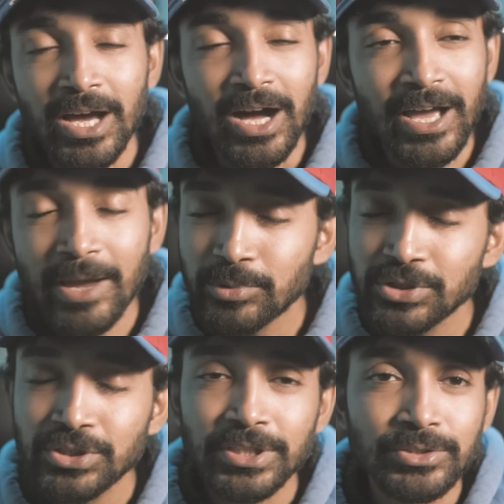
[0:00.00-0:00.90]
I
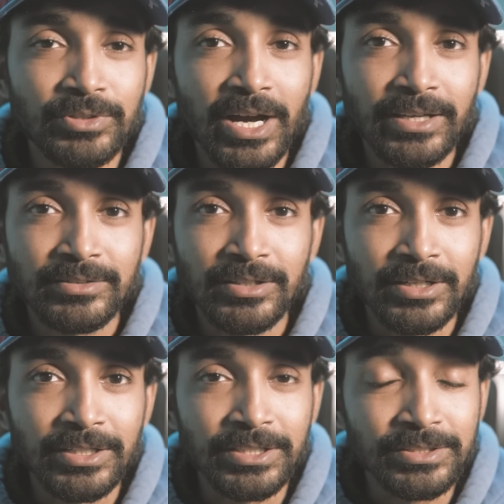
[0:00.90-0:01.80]
appreciate you guys.
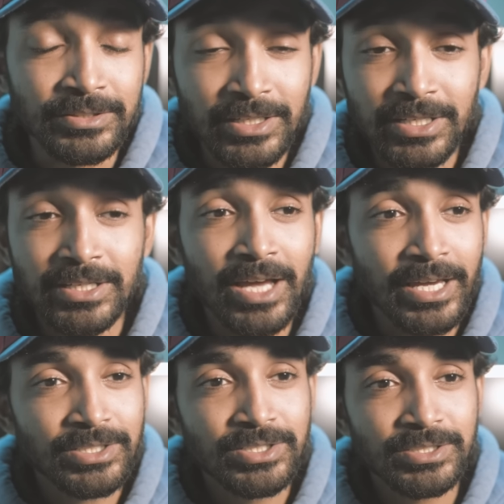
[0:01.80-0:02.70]
I really
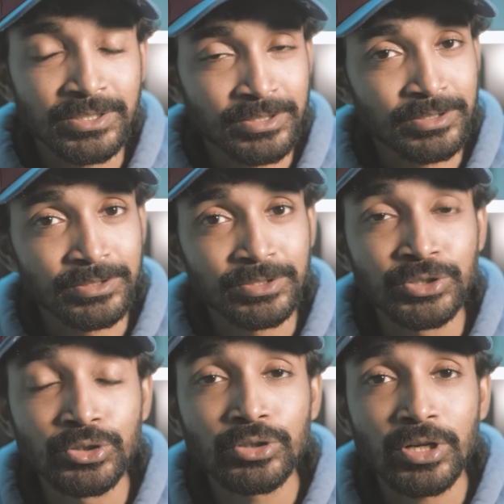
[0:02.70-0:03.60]
liked
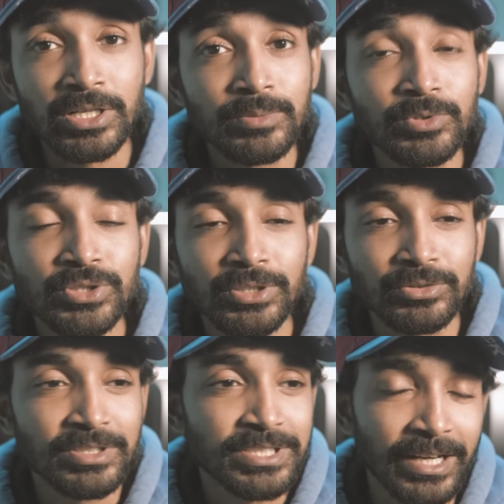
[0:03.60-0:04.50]
your contribution to
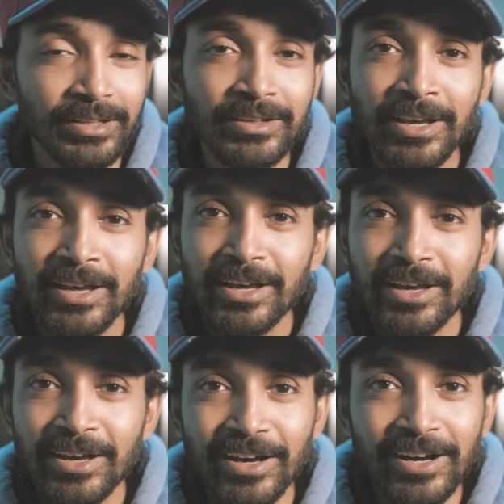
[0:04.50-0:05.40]
the channel,
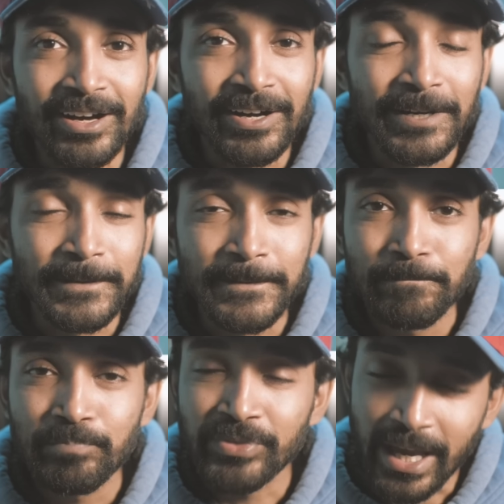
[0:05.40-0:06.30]
and
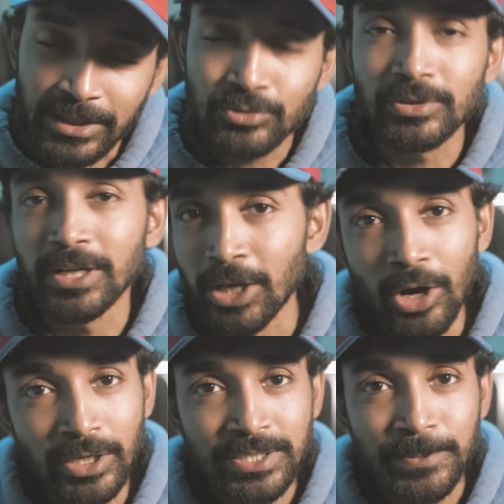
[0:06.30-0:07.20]
thank you a
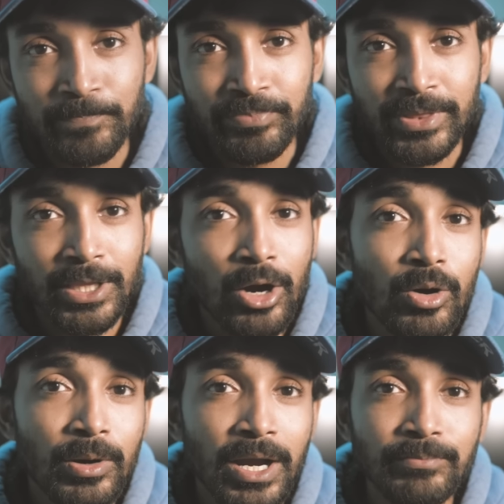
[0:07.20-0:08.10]
lot.
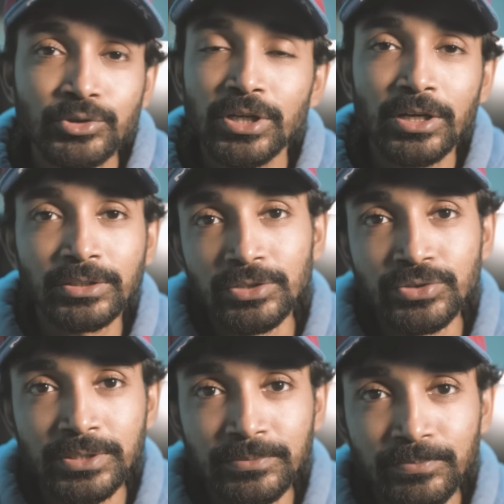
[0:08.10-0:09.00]
Now come to the
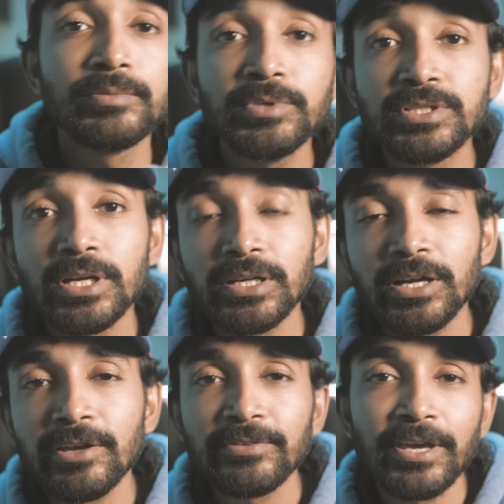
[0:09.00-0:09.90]
conclusion.
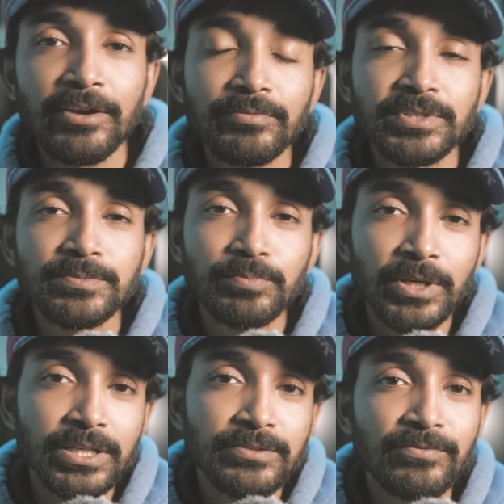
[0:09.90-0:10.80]
CB300F gave me
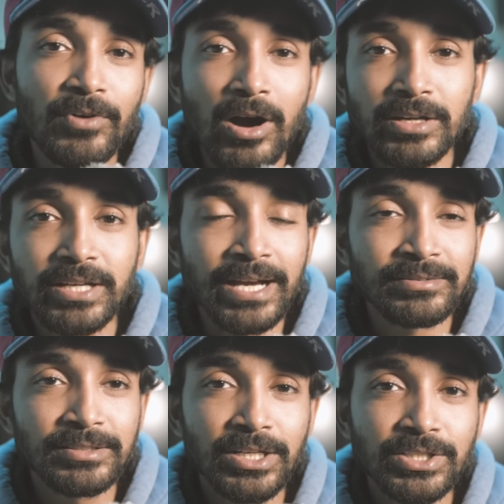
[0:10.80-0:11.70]
speed, fun,
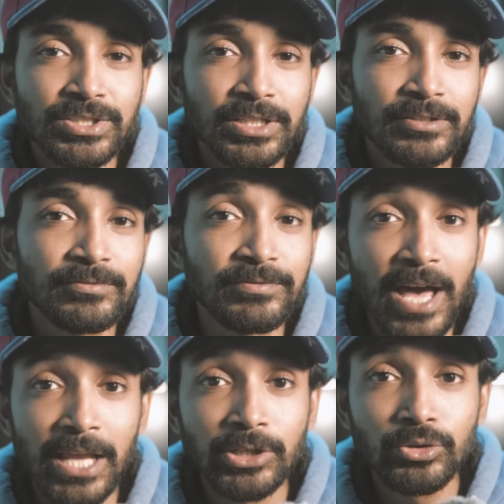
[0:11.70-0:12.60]
acceleration,
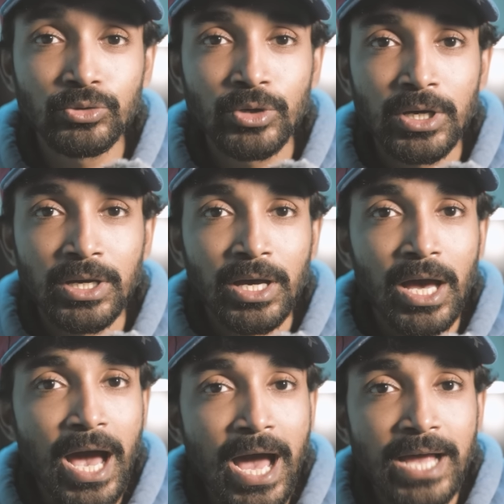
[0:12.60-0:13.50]
value,
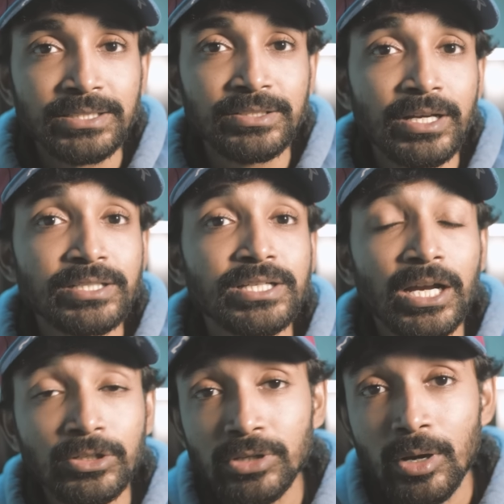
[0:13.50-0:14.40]
and great
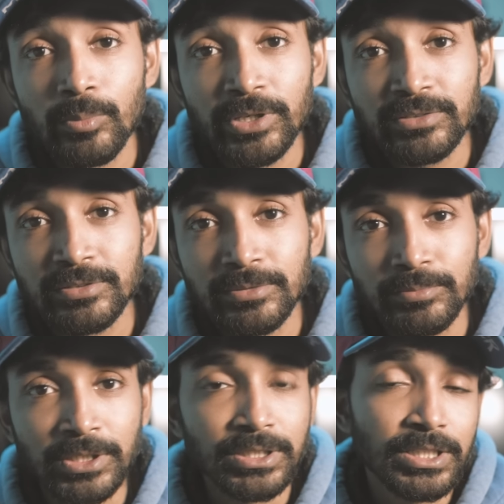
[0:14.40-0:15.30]
ergonomics,
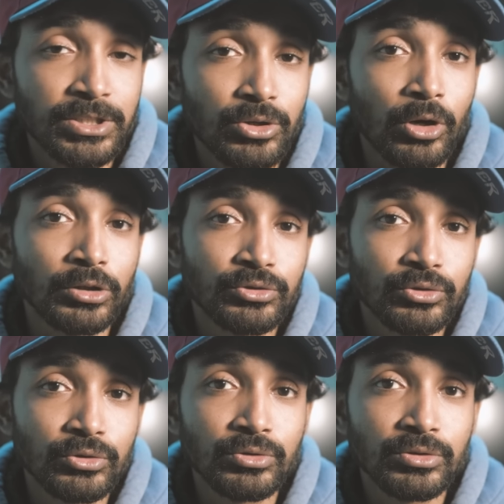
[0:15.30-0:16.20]
but it
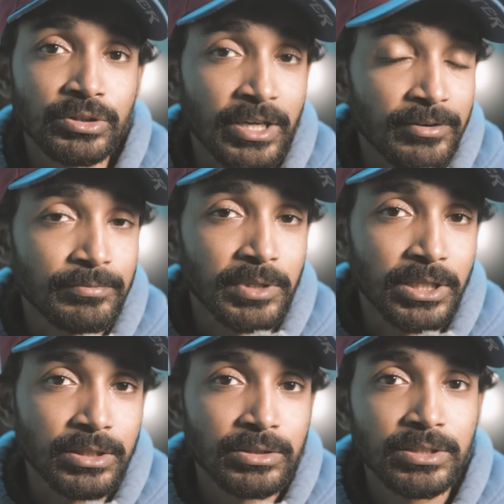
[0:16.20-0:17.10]
also gave
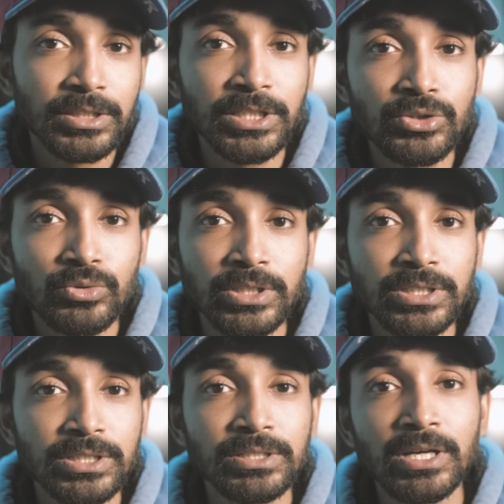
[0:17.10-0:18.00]
me
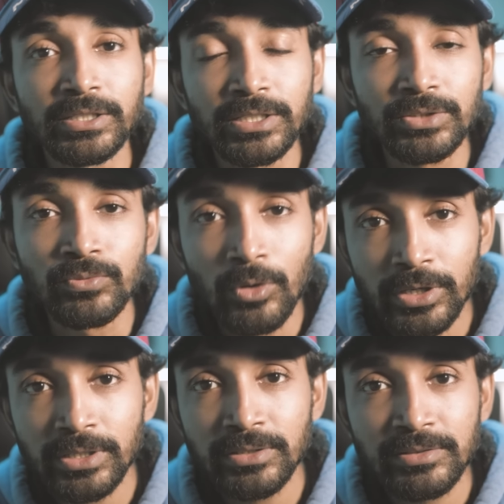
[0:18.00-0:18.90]
E20 related
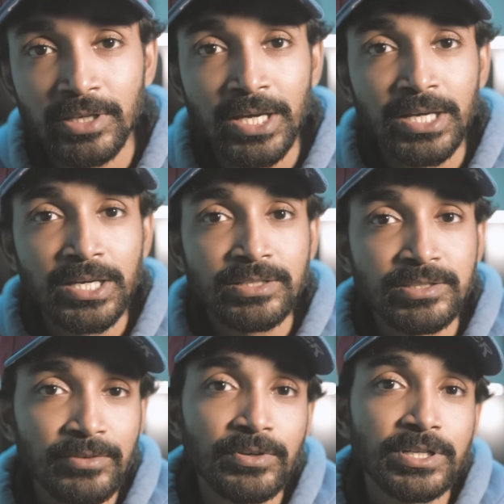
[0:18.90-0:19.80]
worries,
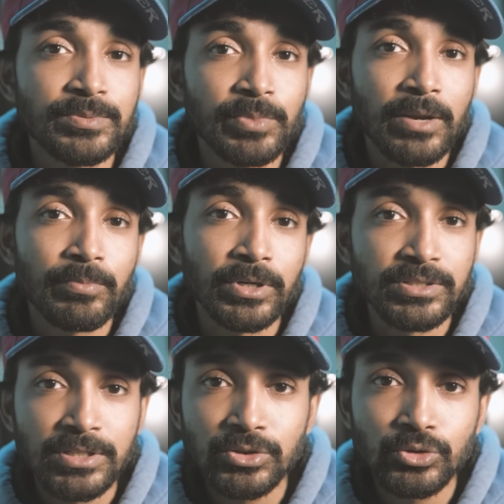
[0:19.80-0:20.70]
severe spare
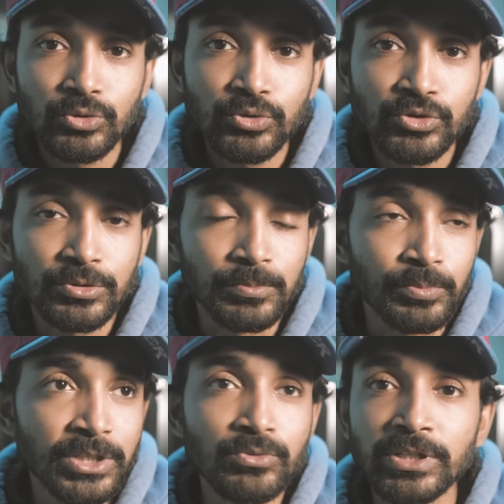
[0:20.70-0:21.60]
parts issues,
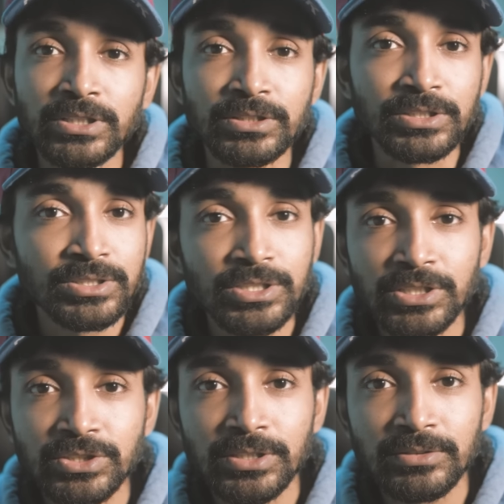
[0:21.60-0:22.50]
big wing
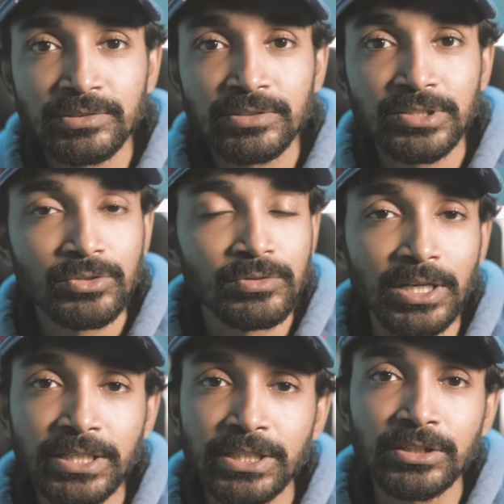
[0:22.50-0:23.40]
restrictions,
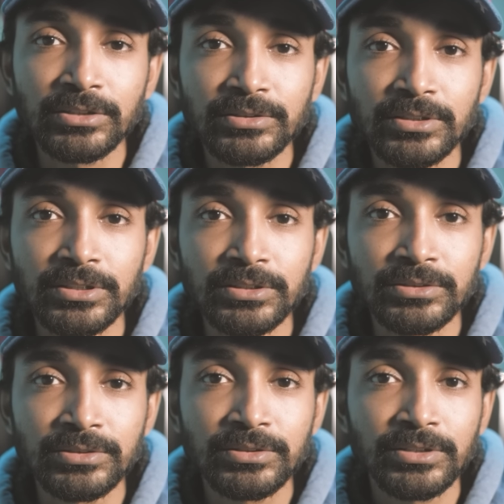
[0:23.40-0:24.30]
quality
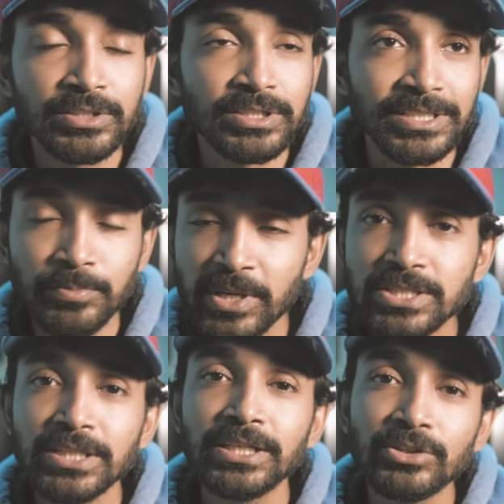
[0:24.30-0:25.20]
concerns,
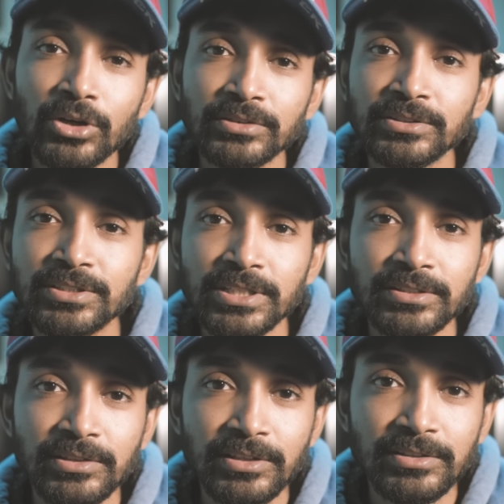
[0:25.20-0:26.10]
suspension
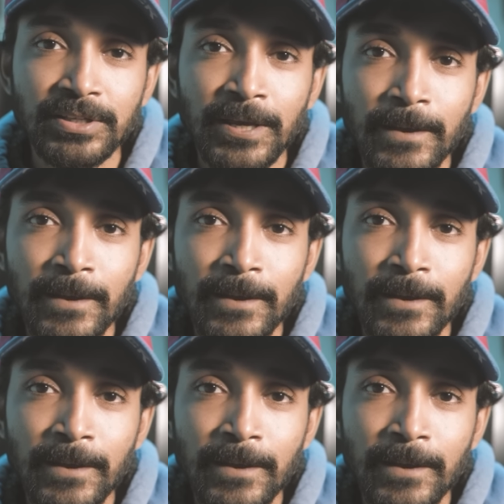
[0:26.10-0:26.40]
inconsistencies,